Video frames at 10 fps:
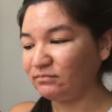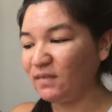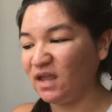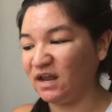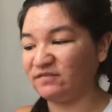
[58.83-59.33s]

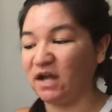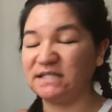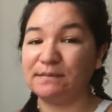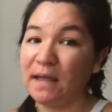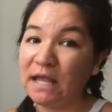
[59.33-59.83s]
And I've got
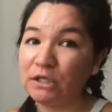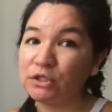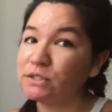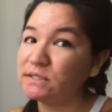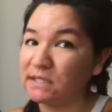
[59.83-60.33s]
some
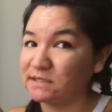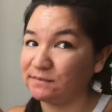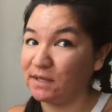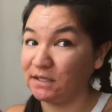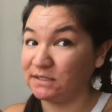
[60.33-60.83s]
handles and some
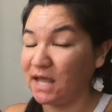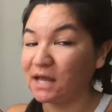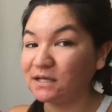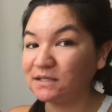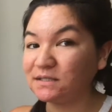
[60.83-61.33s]

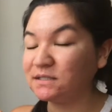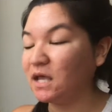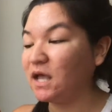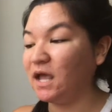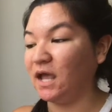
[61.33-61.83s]
antennas
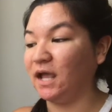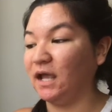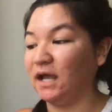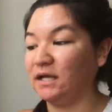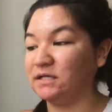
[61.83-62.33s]

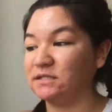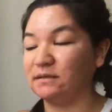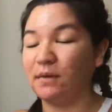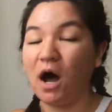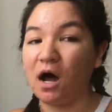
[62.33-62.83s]
and some
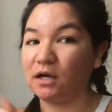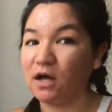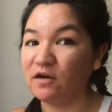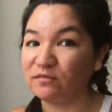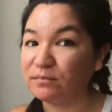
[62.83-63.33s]
on and
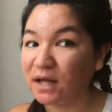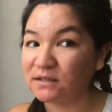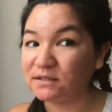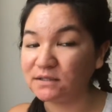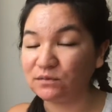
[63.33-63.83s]
off buttons and